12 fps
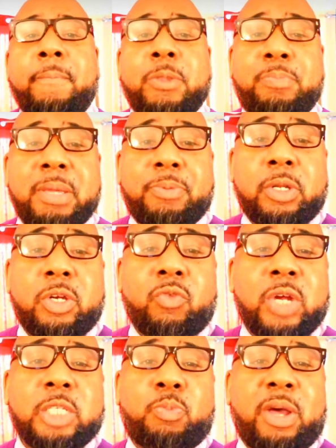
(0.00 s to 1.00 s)
the people in the
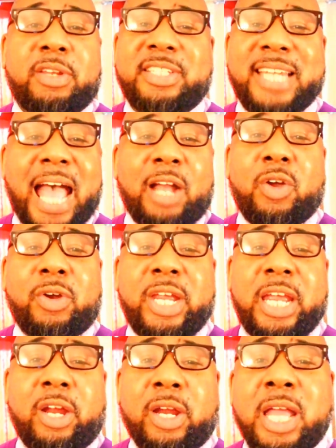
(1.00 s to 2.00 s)
Rust Belt is not
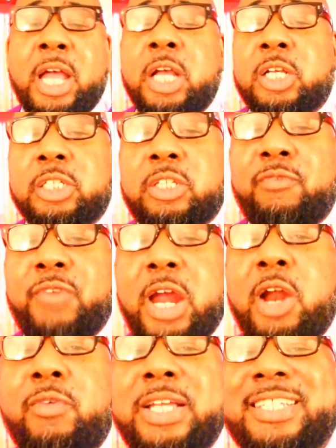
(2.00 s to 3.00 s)
going to hear it, because the
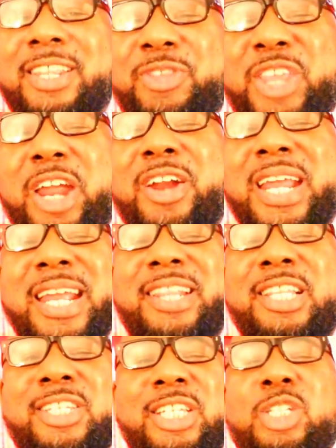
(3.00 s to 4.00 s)
very reason they're
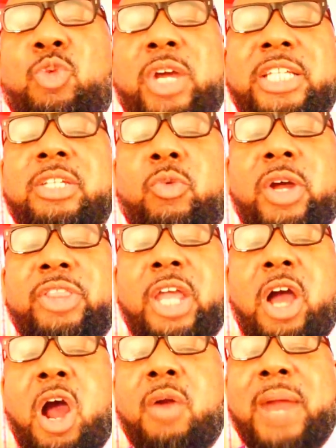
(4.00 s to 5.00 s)
in the situation where
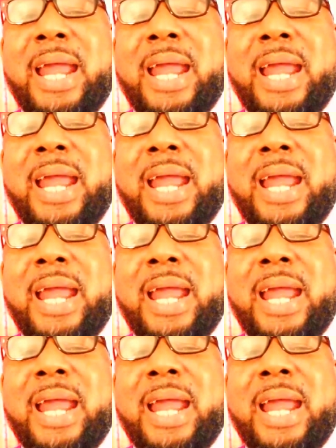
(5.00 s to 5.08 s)
they are